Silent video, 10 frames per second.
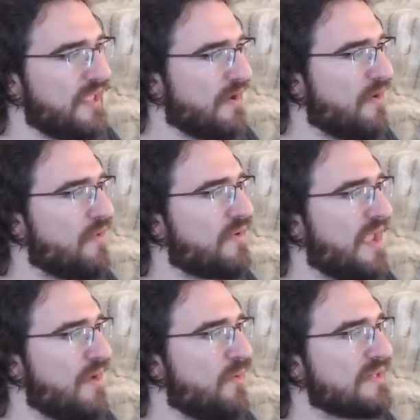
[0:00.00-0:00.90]

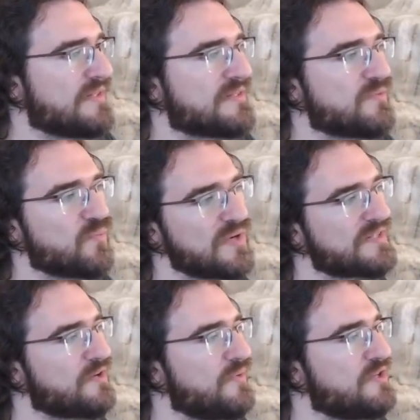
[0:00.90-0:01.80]
Okay, what's
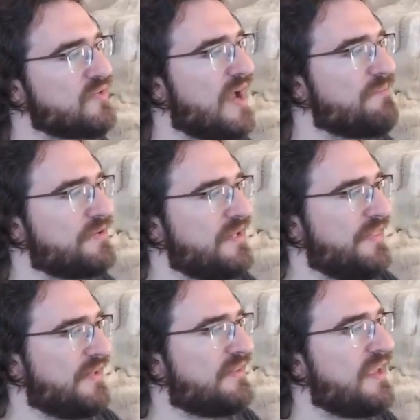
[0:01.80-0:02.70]
going to happen in
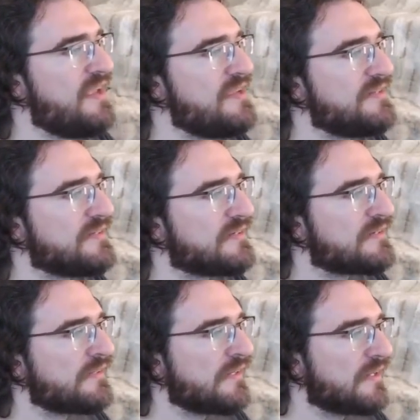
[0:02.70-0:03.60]
that case?
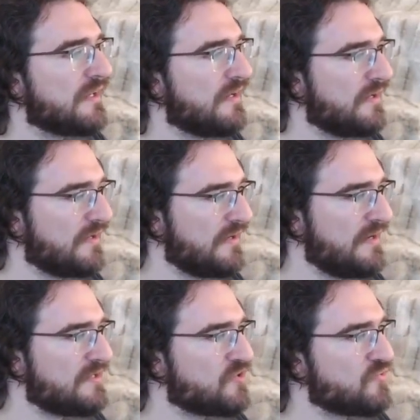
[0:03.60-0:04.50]

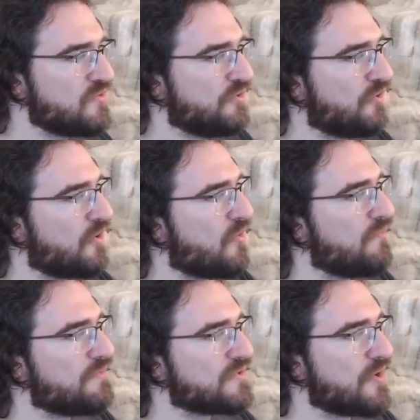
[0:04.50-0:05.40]
Let's do a Docker
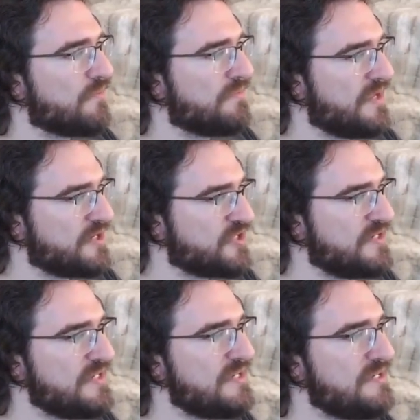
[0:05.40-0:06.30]
Compose
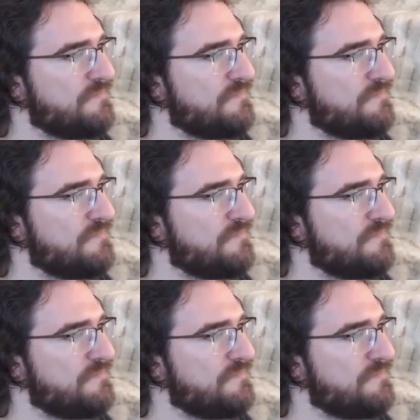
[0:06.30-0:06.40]
up-d,